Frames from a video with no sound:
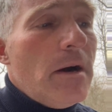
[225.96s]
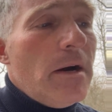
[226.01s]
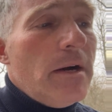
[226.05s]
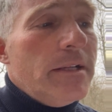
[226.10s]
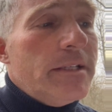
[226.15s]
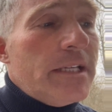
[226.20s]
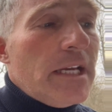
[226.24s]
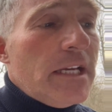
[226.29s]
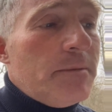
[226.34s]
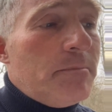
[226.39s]

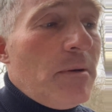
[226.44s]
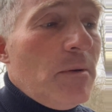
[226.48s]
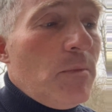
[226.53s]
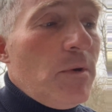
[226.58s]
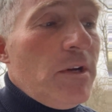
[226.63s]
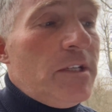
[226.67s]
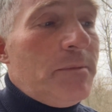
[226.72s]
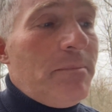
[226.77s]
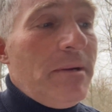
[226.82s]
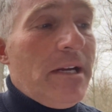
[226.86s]
It says, but
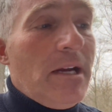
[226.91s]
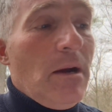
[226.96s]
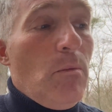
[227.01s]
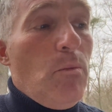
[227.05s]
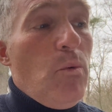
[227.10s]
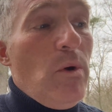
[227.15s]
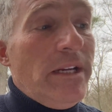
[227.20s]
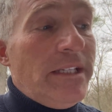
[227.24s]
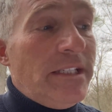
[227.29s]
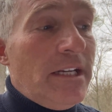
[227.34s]
we speak a
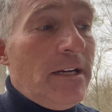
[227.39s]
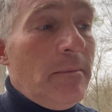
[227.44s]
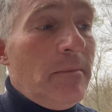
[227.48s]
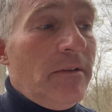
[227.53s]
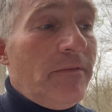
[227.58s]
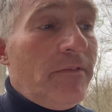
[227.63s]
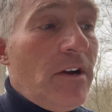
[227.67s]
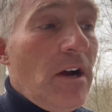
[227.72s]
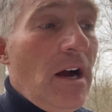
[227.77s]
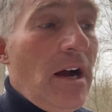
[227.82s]
wisdom
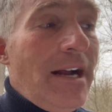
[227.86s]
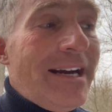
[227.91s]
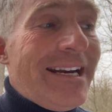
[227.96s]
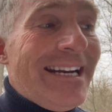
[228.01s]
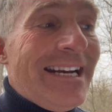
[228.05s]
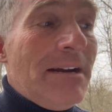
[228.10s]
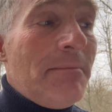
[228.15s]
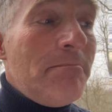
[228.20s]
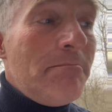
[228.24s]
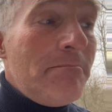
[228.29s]
of God
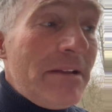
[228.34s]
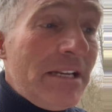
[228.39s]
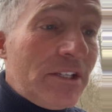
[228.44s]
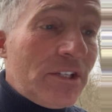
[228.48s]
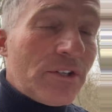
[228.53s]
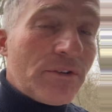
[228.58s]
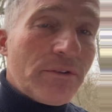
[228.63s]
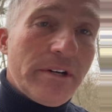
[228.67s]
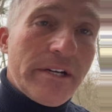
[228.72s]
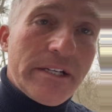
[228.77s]
in a
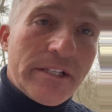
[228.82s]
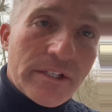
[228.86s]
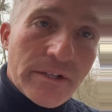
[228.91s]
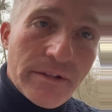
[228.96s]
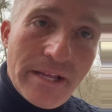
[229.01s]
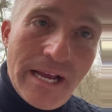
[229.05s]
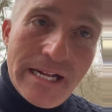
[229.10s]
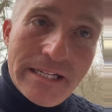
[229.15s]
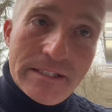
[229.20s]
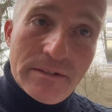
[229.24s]
mystery. So
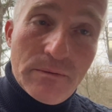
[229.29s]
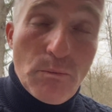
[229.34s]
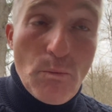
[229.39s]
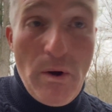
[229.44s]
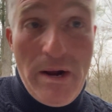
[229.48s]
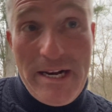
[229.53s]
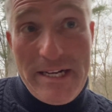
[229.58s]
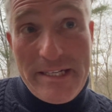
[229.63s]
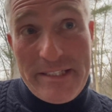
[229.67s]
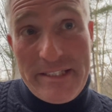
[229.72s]
that's
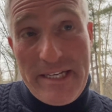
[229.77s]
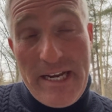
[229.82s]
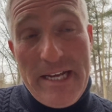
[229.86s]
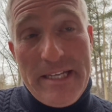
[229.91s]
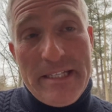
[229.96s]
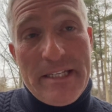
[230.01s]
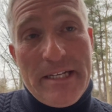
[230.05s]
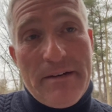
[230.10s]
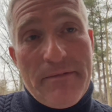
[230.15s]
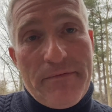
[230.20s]
what it
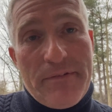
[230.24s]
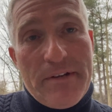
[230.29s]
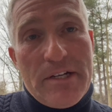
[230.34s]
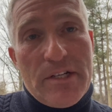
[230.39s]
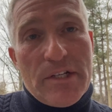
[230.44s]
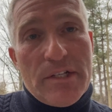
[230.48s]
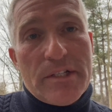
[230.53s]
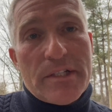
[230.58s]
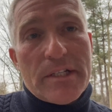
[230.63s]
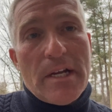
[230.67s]
says in
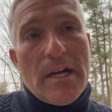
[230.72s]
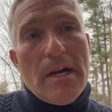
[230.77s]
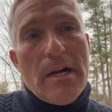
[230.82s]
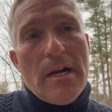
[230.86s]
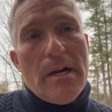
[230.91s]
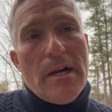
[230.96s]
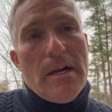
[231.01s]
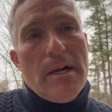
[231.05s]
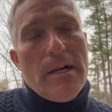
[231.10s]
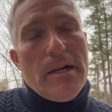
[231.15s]
Ephesians
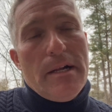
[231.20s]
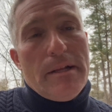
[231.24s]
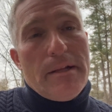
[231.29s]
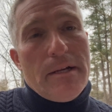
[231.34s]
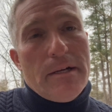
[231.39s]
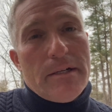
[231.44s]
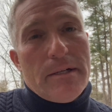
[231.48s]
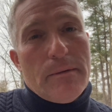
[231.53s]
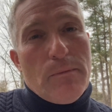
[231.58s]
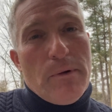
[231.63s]

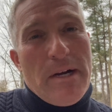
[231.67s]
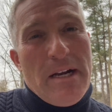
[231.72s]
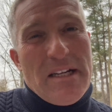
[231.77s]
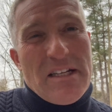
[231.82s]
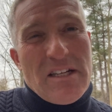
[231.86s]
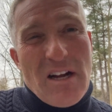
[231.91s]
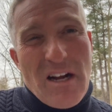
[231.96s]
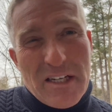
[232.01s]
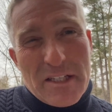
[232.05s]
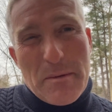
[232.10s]
there's when it
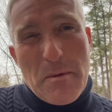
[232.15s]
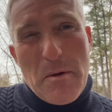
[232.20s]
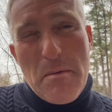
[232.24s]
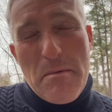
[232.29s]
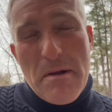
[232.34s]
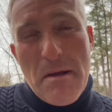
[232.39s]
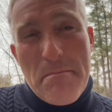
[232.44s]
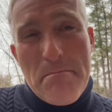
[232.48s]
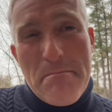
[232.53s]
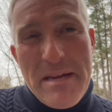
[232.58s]
talks
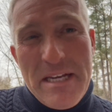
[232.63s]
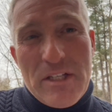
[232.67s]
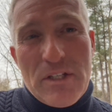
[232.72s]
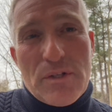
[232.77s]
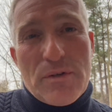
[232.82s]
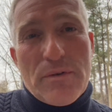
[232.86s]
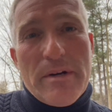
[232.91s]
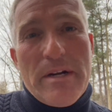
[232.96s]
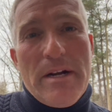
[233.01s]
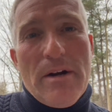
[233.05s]
about a
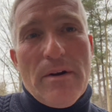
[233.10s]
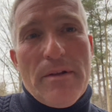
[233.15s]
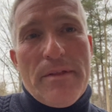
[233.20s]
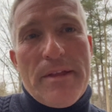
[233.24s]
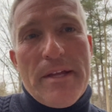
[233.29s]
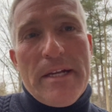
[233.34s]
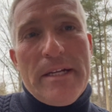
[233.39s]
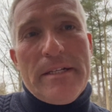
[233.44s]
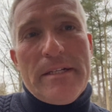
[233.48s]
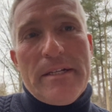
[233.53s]
mystery or
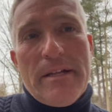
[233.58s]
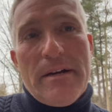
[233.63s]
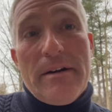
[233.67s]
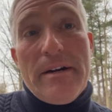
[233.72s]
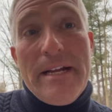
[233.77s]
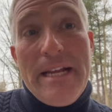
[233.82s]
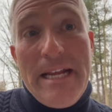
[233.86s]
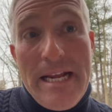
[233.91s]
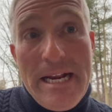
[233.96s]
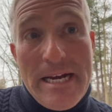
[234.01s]
things that are
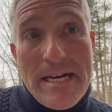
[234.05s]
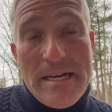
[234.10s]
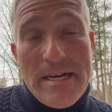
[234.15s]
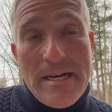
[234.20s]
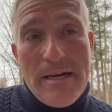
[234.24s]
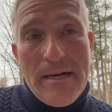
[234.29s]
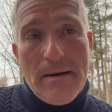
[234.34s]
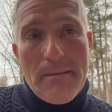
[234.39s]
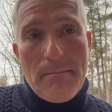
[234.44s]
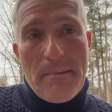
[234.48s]

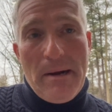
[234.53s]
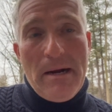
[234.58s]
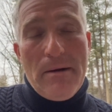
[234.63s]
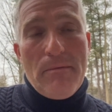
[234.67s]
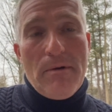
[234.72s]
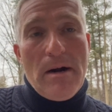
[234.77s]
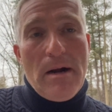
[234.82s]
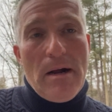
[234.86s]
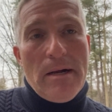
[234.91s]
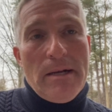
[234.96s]
hidden by
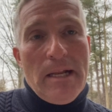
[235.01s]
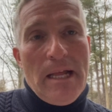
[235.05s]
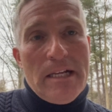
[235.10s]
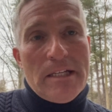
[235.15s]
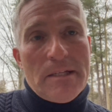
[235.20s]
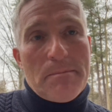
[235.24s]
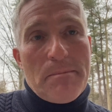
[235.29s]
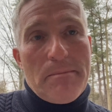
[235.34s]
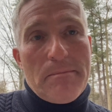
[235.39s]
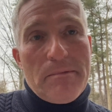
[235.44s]

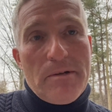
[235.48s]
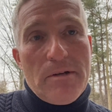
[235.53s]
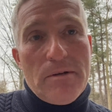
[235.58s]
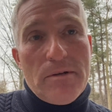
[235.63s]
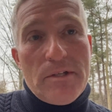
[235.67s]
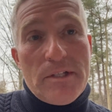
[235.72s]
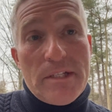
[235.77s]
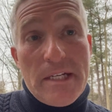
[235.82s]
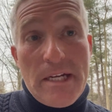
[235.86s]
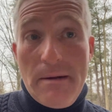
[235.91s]
unless
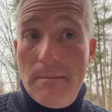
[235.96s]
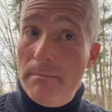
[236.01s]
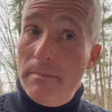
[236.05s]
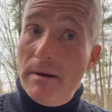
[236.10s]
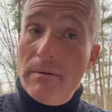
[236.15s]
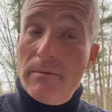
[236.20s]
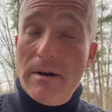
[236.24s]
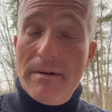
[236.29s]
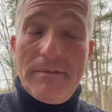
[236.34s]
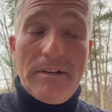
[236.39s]
you see them
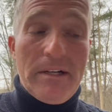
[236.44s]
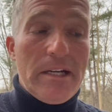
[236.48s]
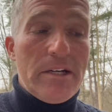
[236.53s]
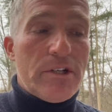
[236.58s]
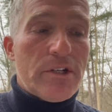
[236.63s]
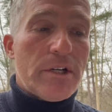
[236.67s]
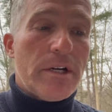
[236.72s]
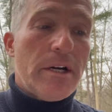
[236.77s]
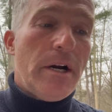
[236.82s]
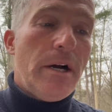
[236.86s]
by
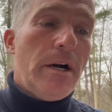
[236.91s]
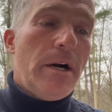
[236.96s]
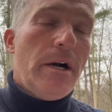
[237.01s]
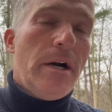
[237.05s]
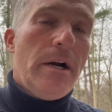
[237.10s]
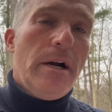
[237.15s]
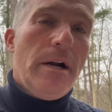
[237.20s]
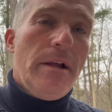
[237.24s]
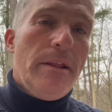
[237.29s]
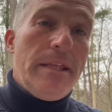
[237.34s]
revelation
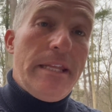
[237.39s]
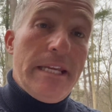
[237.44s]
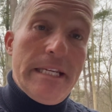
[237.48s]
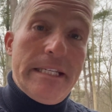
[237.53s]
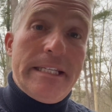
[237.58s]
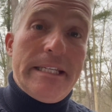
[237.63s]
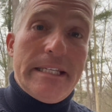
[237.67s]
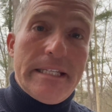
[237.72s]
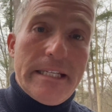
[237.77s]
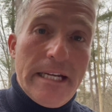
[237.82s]

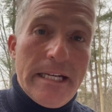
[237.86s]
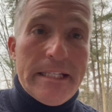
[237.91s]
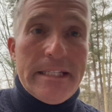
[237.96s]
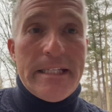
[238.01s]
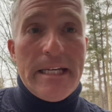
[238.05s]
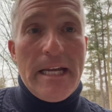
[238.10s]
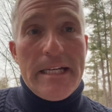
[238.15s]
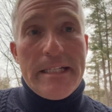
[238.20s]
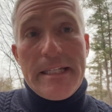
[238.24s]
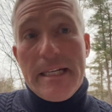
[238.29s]
this it
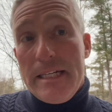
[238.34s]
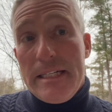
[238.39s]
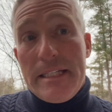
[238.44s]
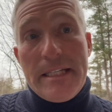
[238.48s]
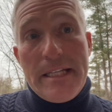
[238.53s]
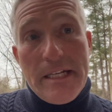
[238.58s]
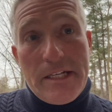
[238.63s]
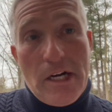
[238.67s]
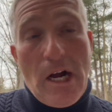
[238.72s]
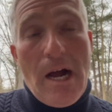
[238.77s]
says
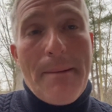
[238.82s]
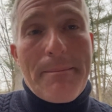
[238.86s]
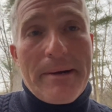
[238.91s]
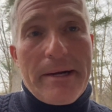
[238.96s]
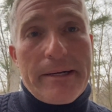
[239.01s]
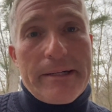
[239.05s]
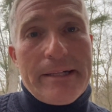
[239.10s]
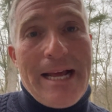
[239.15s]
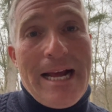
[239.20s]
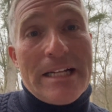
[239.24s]
is the
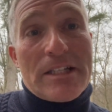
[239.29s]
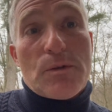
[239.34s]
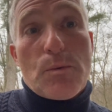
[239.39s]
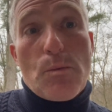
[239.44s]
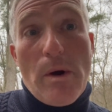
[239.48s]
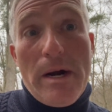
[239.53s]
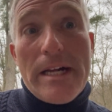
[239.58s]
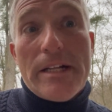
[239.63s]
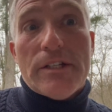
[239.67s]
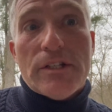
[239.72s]
topic that's
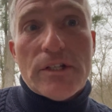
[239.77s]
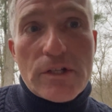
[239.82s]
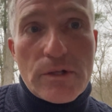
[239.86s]
what it's